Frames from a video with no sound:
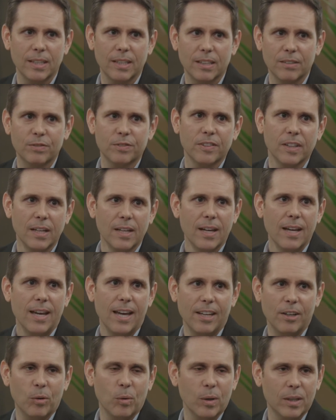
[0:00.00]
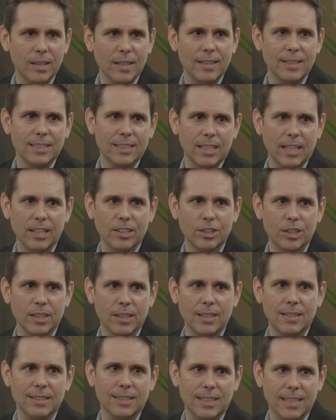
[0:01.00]
if an
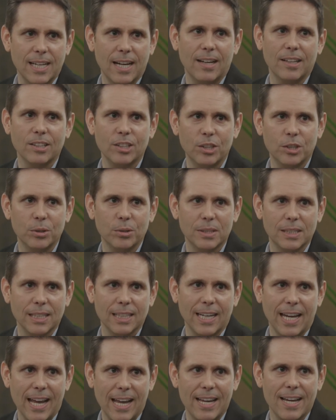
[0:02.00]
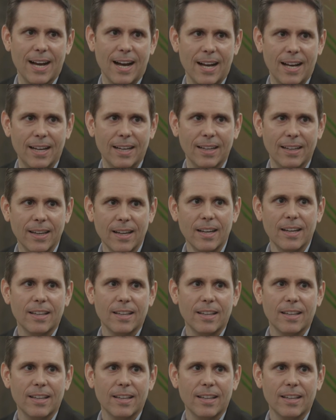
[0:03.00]
organization is not using A I,